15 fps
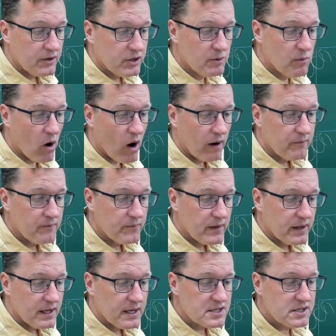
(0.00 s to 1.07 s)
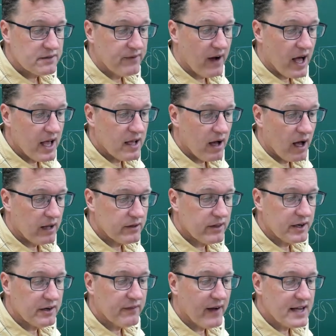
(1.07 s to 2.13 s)
Two more. Is the, uh,
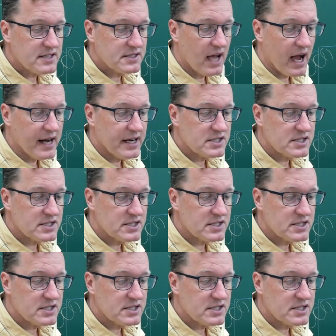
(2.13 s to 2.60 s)
the device nine,